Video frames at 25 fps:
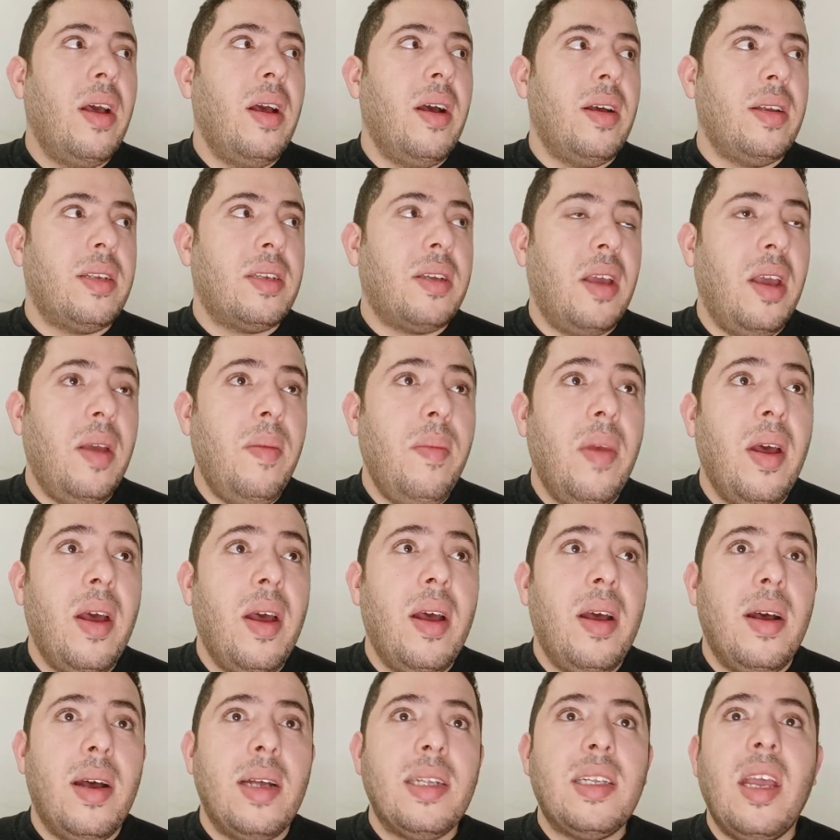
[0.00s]
Ask
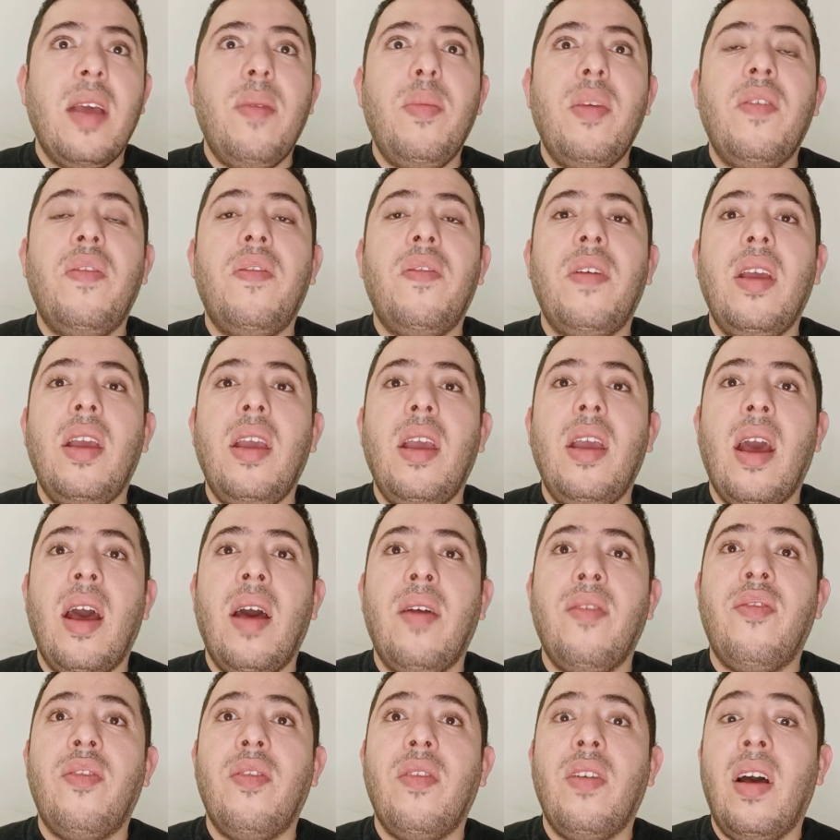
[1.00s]
him if he
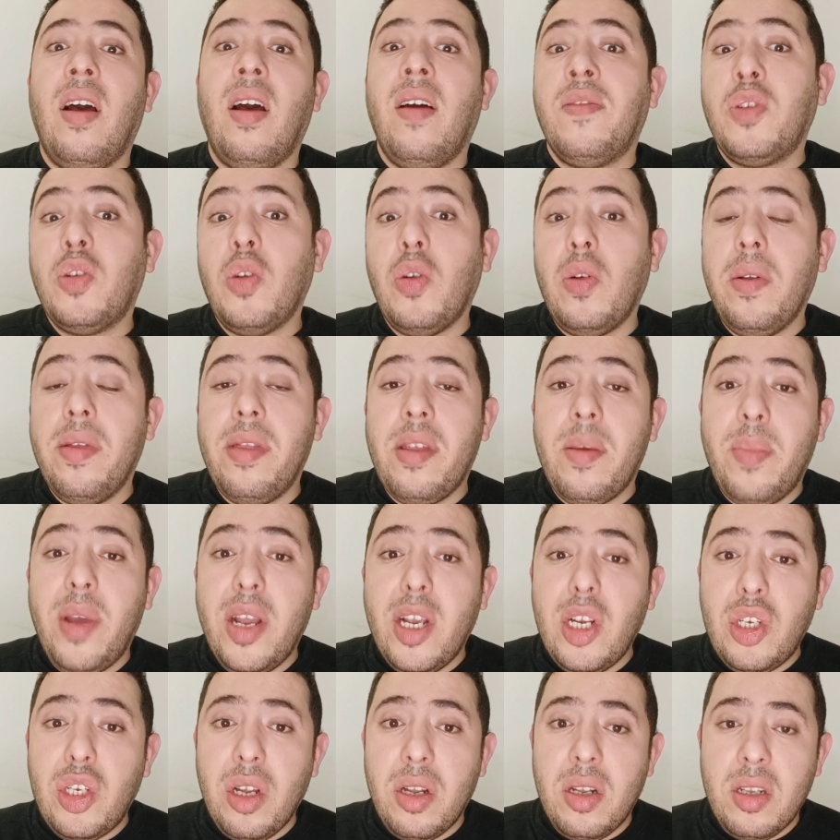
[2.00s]
have told the
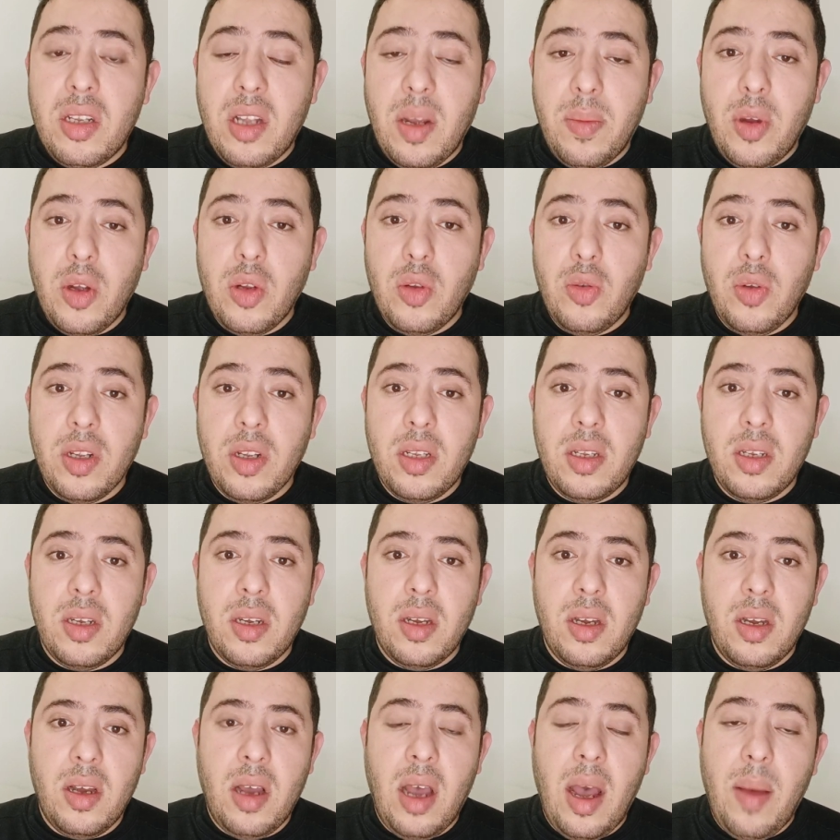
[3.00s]
patient about what
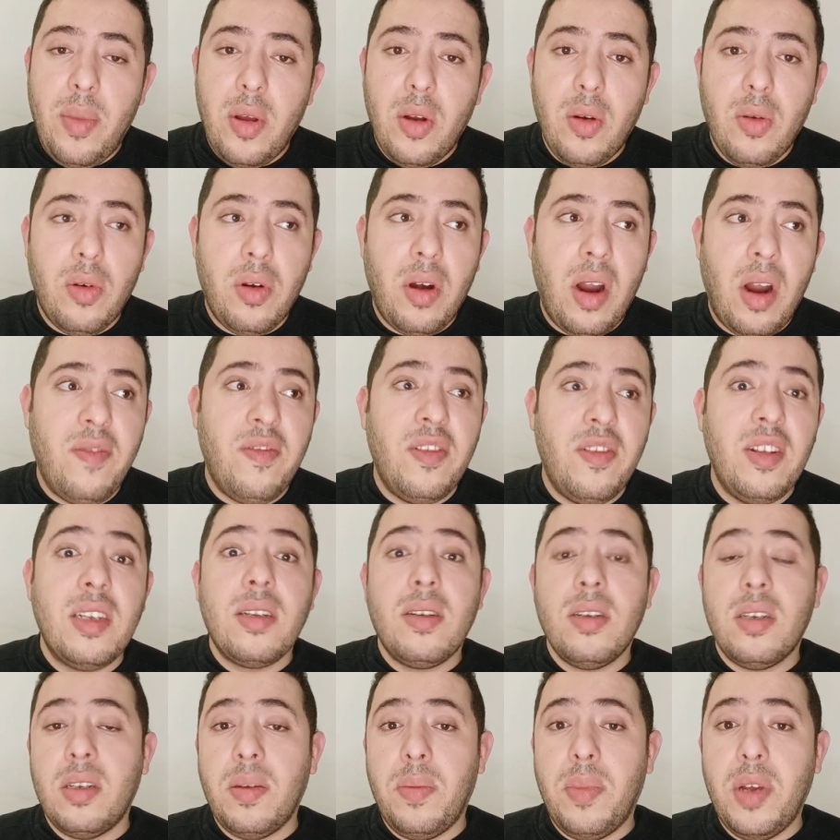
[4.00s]
happened or have
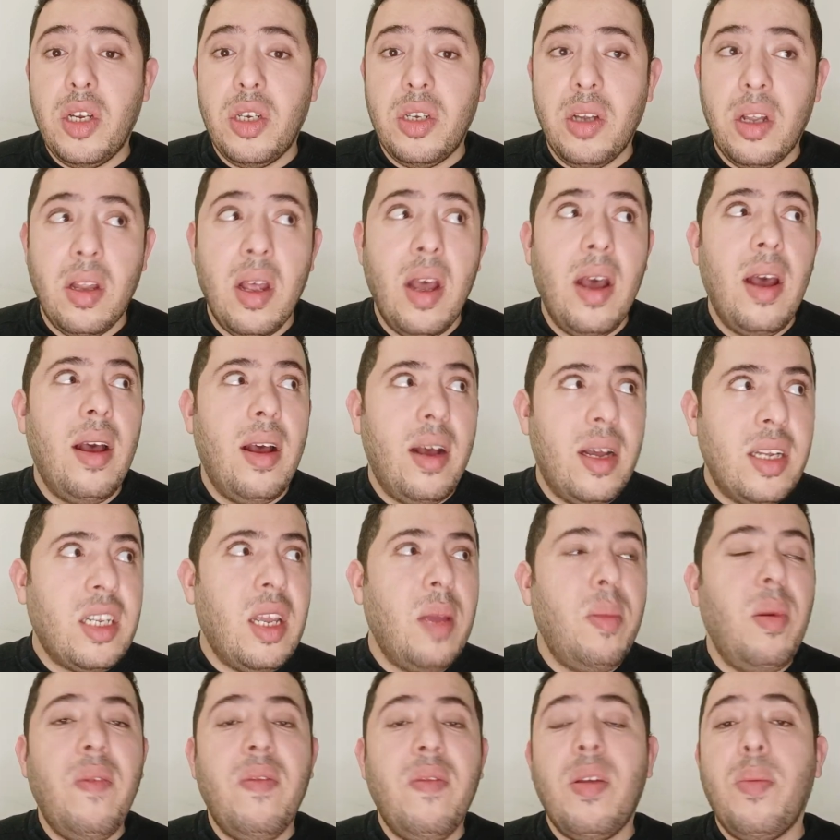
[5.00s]
discussed the patient. Ask
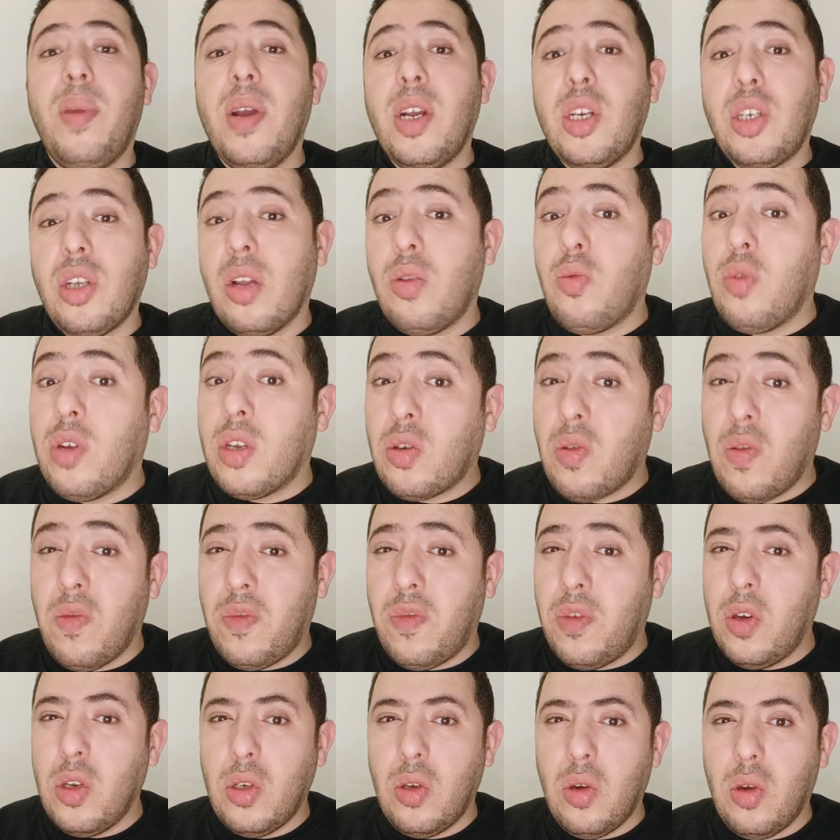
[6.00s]
him if the patient was
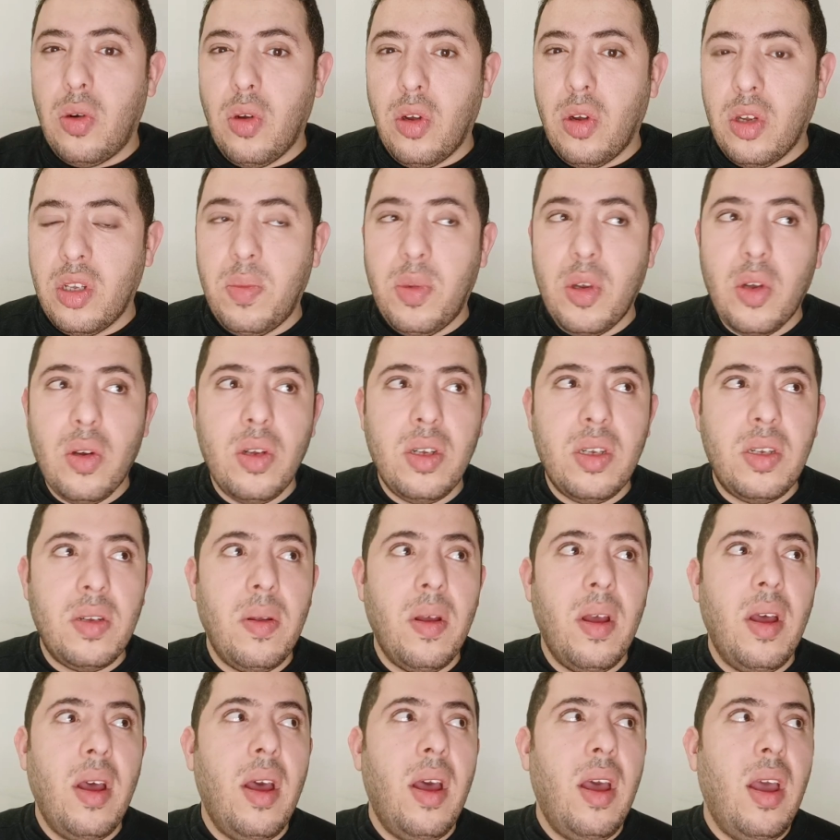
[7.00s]
confused or not,
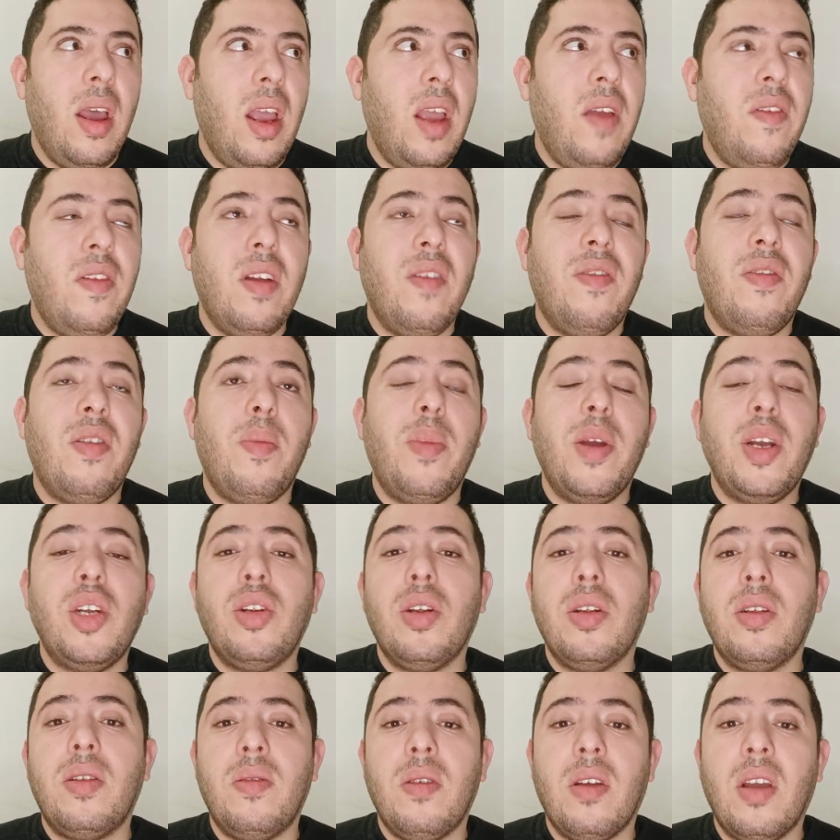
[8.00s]
because even if the
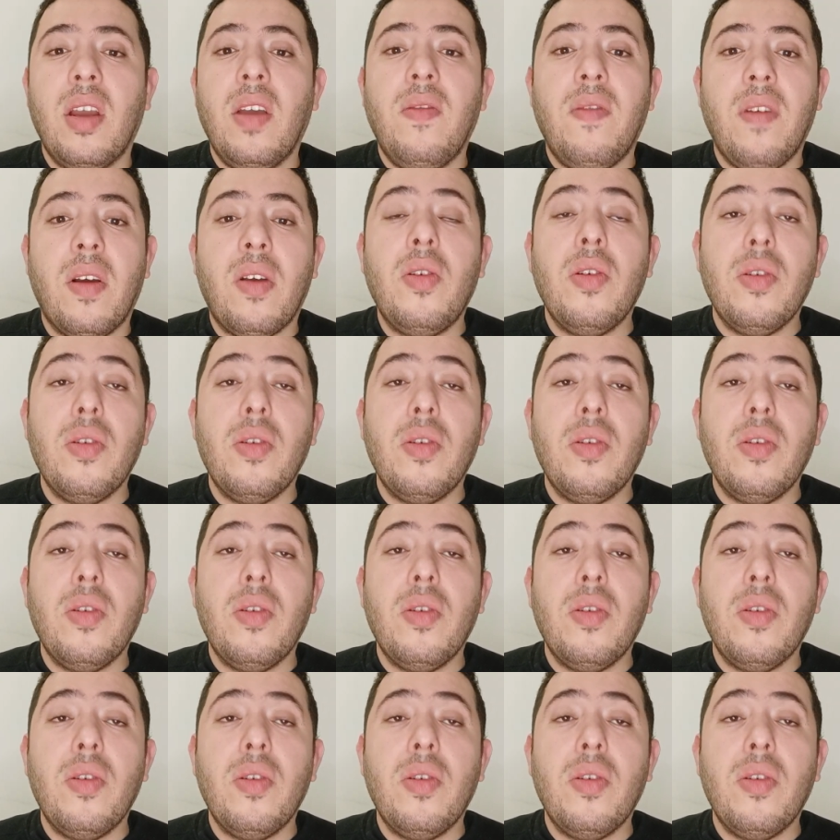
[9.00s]
patient give